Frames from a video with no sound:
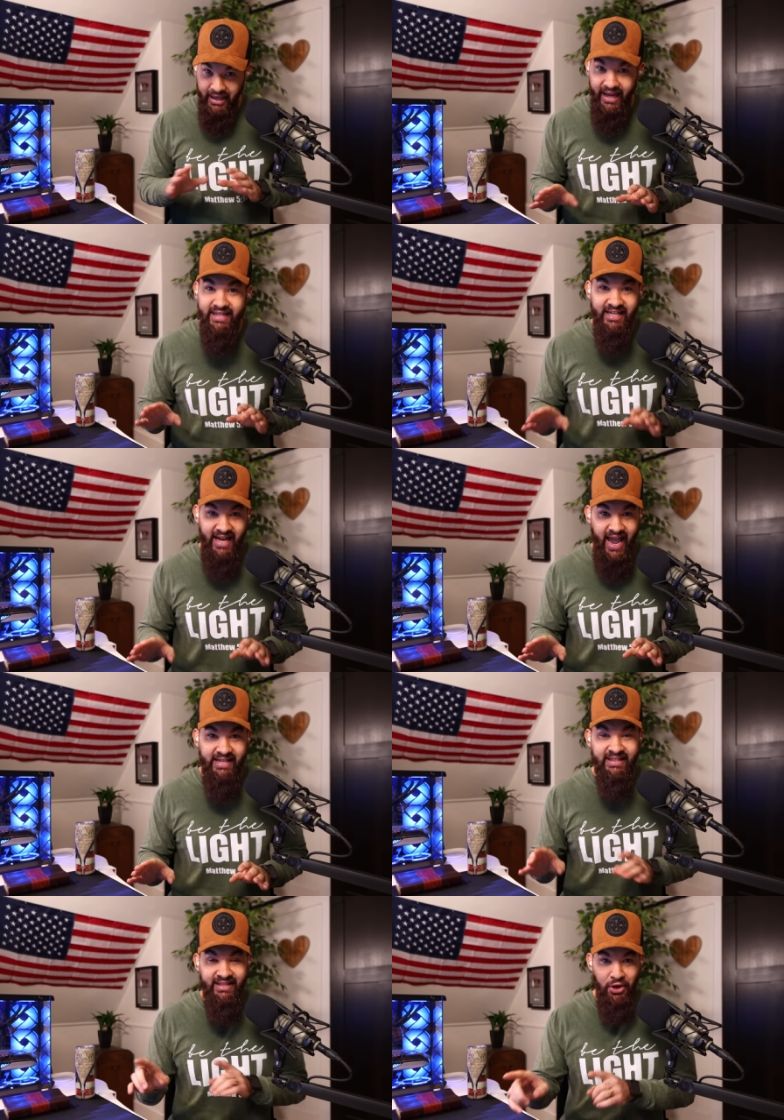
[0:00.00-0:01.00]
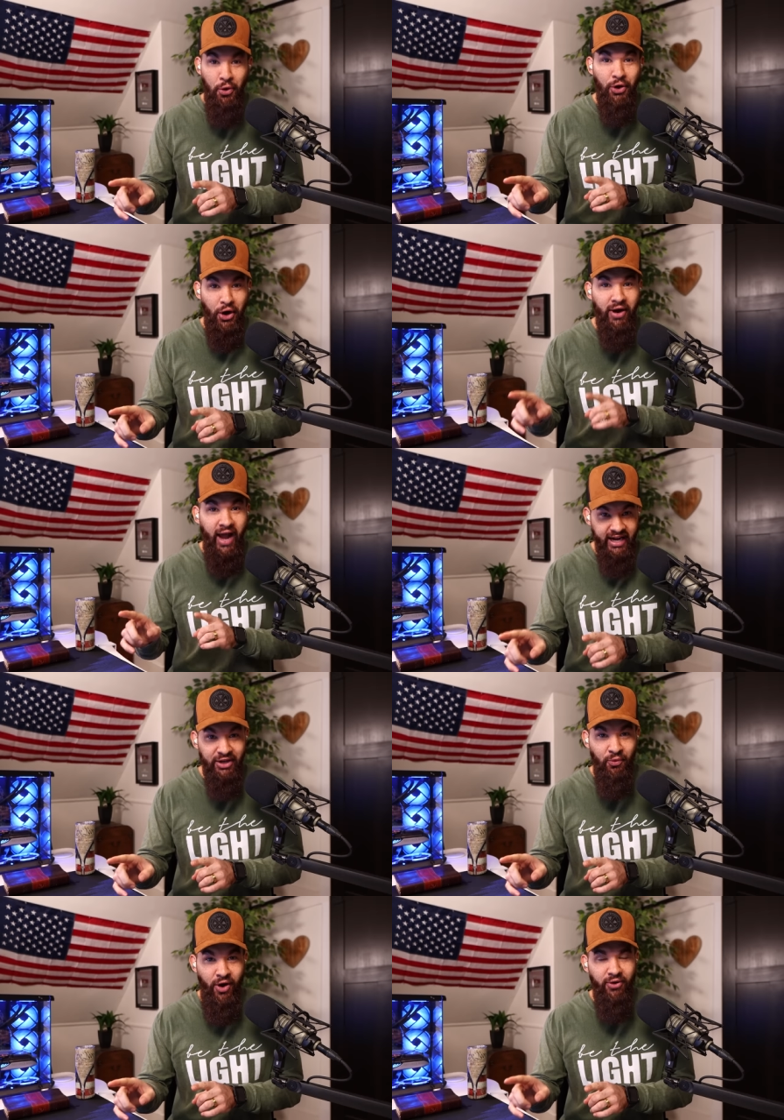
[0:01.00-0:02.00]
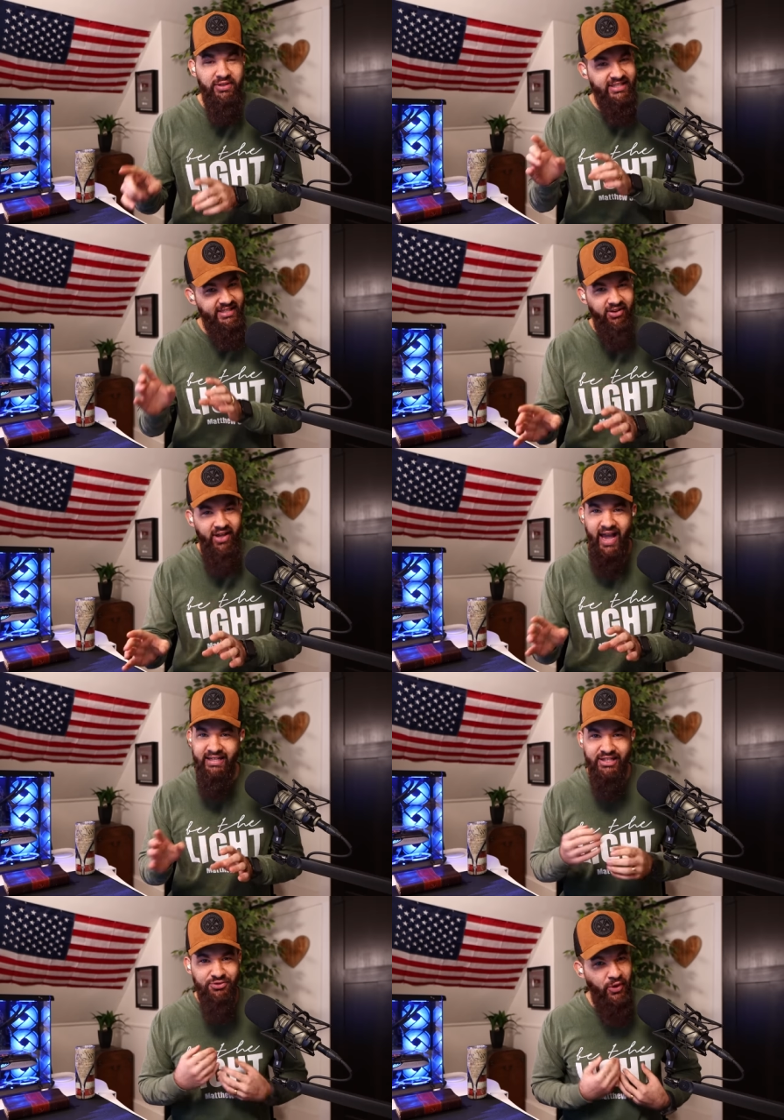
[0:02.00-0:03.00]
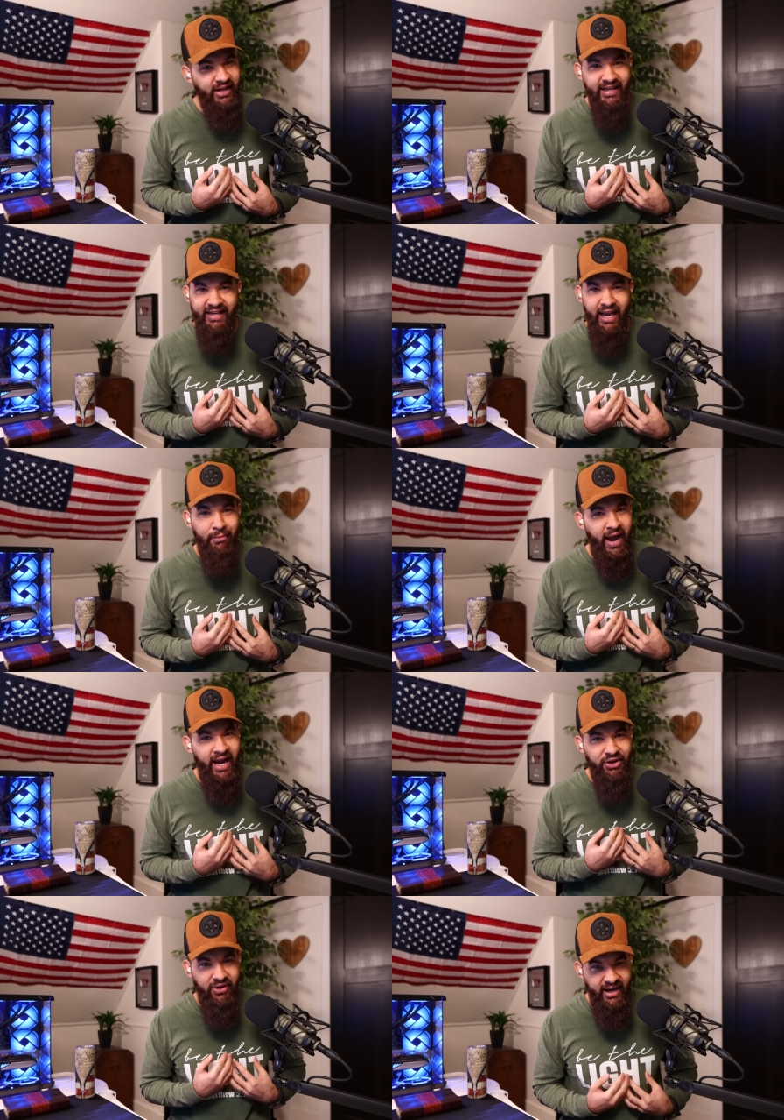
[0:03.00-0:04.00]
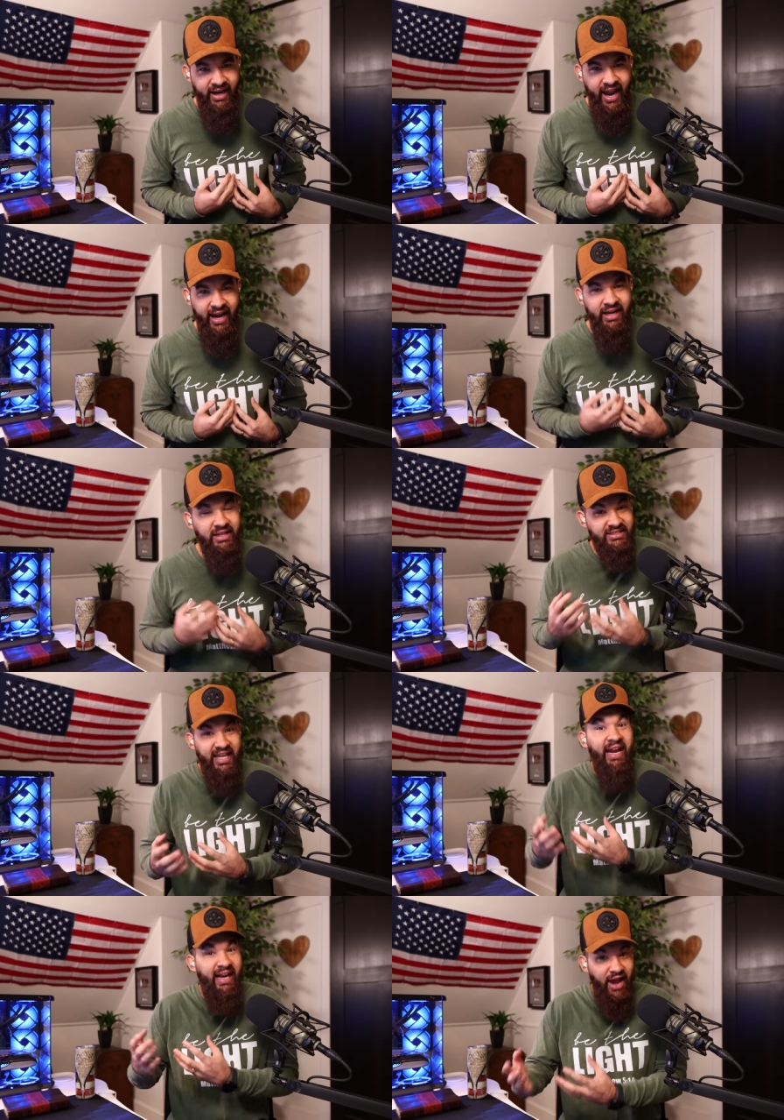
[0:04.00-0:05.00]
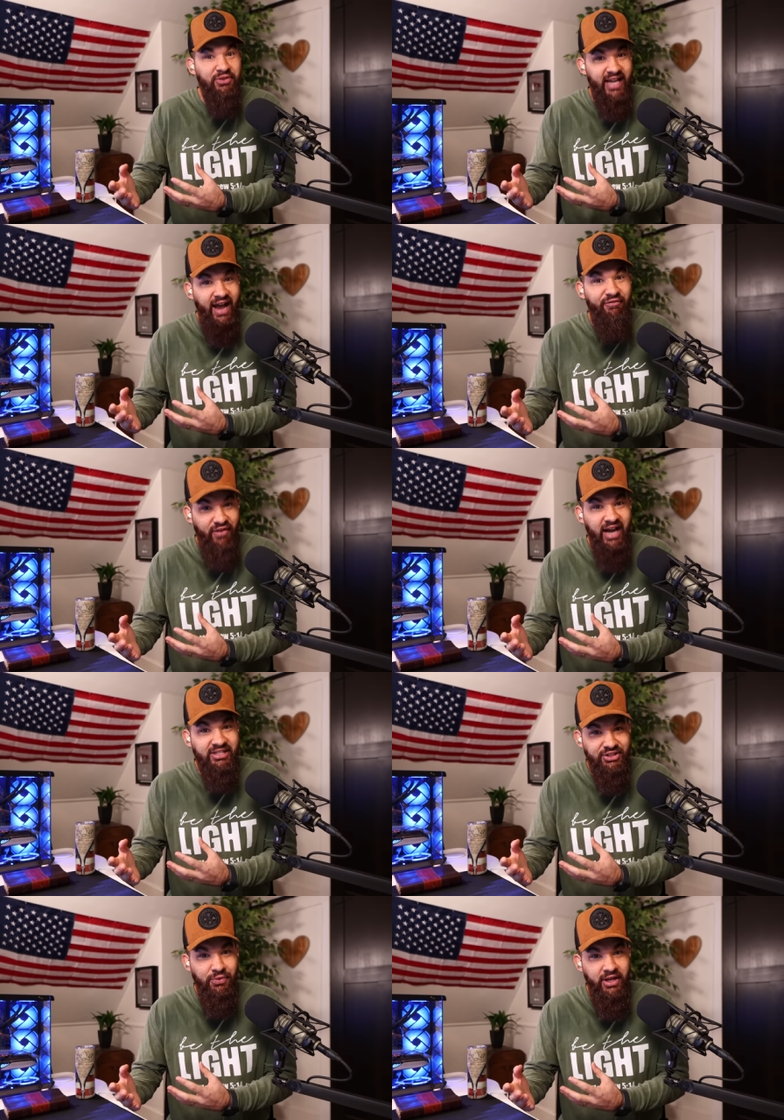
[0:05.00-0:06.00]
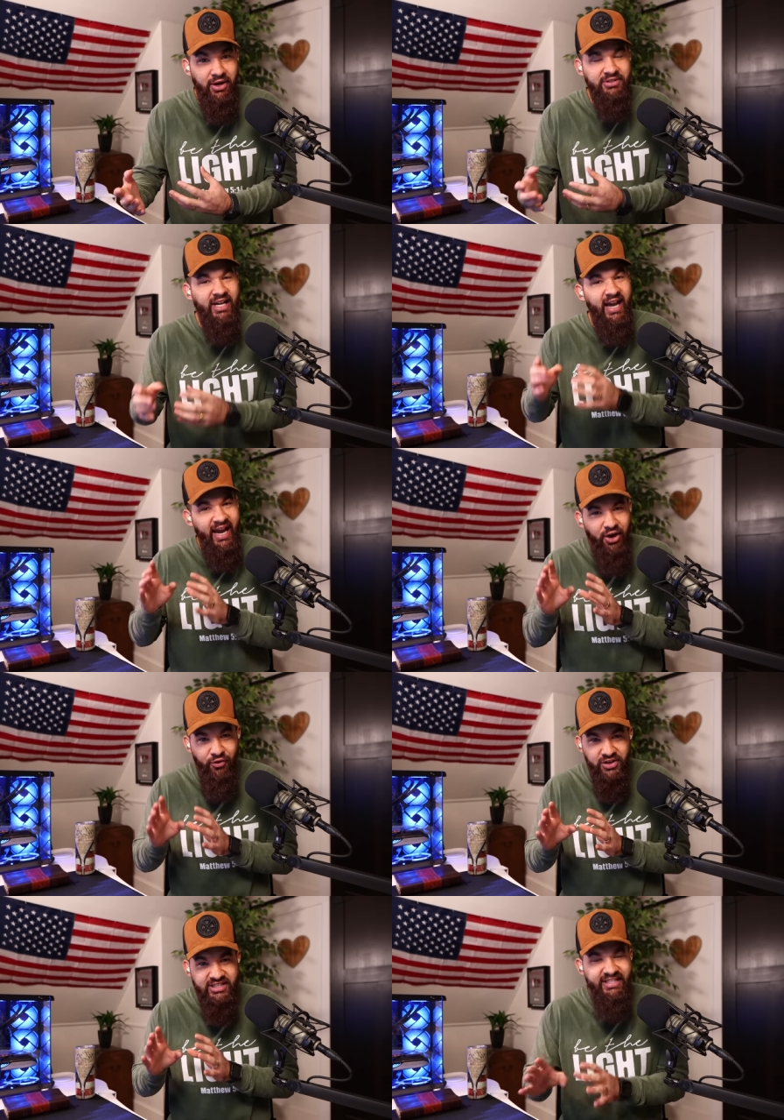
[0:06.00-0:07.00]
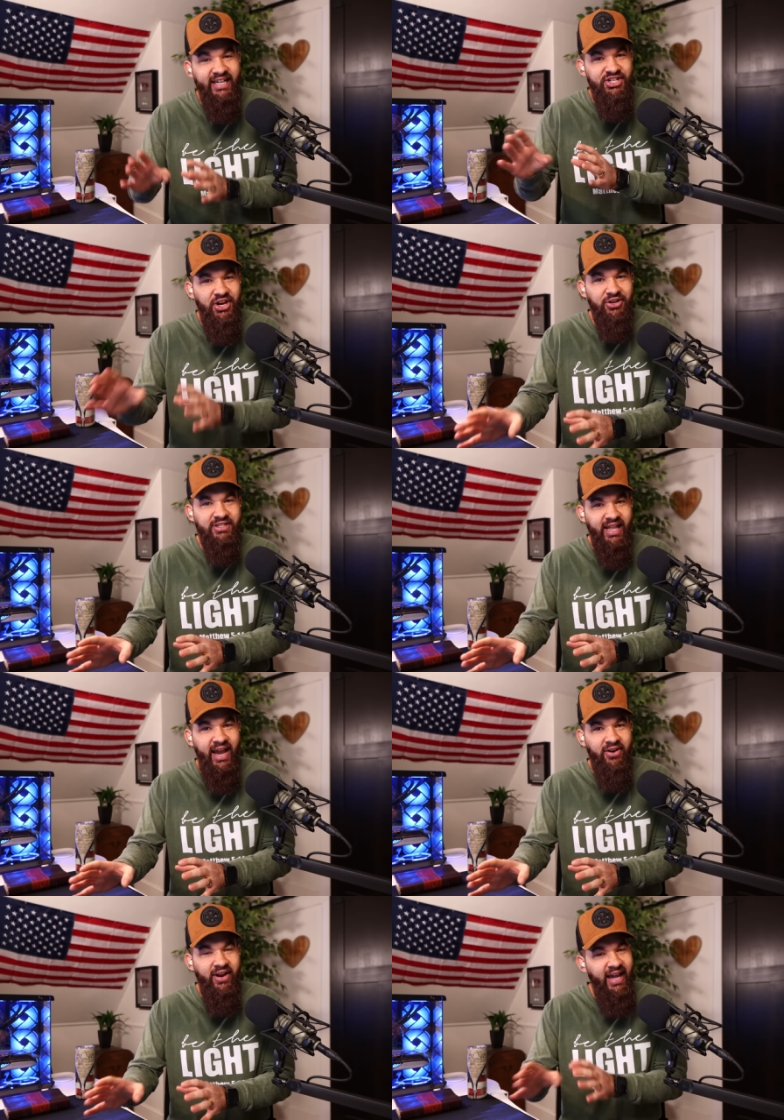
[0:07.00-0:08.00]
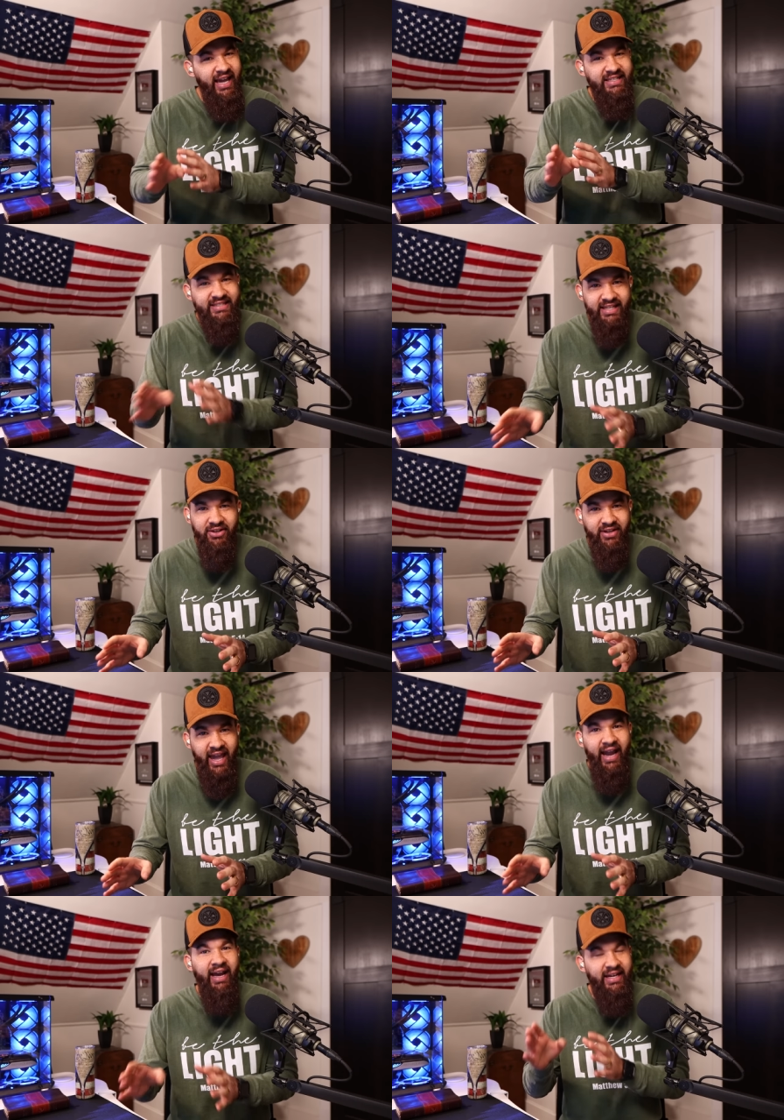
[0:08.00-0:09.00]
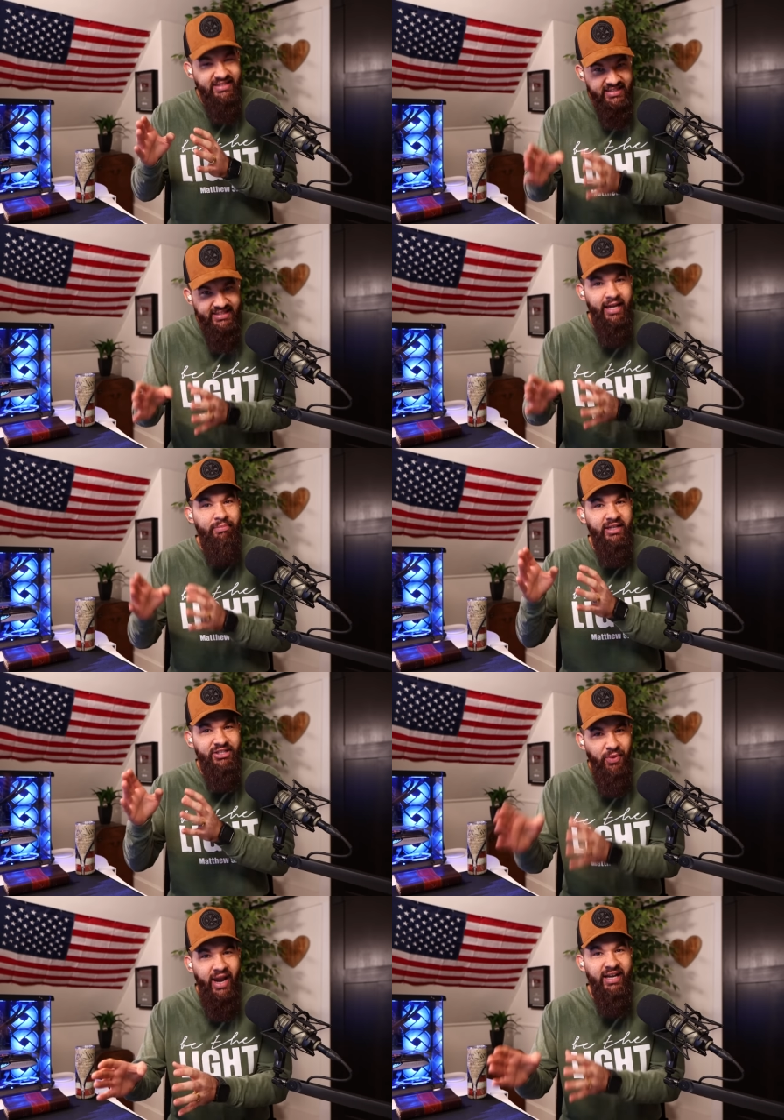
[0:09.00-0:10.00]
Now, legend has it that old Kurt Eichenwald still has his rinky-dink binder in hand, standing outside Fox Studios, and over six years later, he still can't and is attempting to to